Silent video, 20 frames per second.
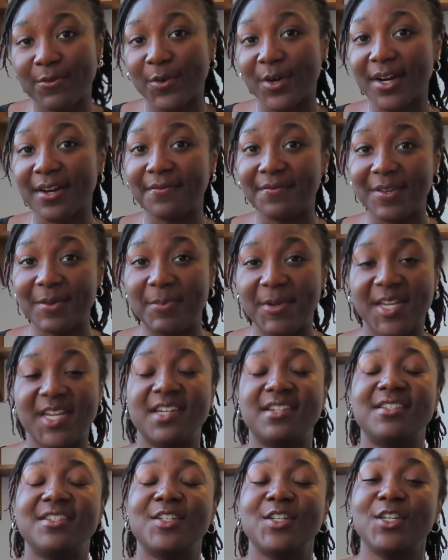for a
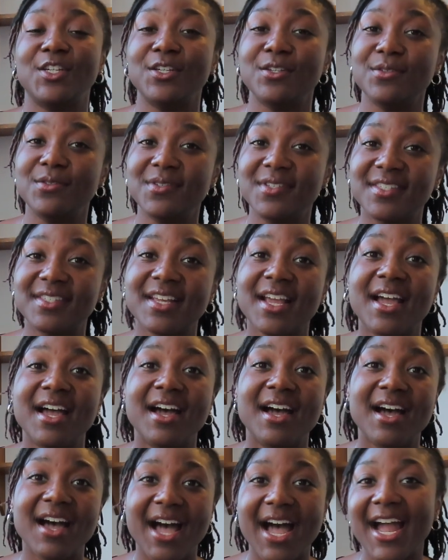VPN to use,
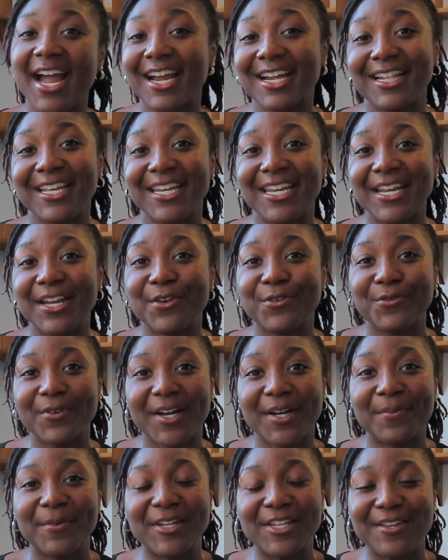I highly
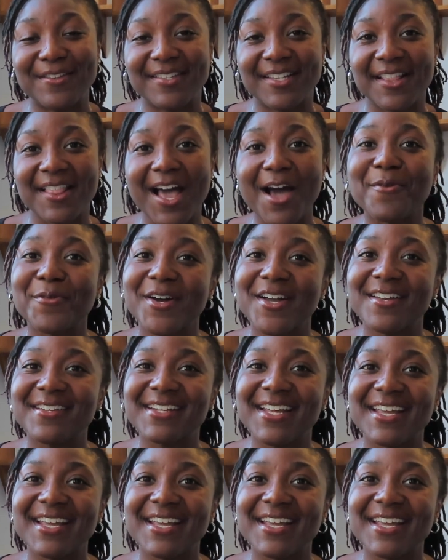recommend using that one,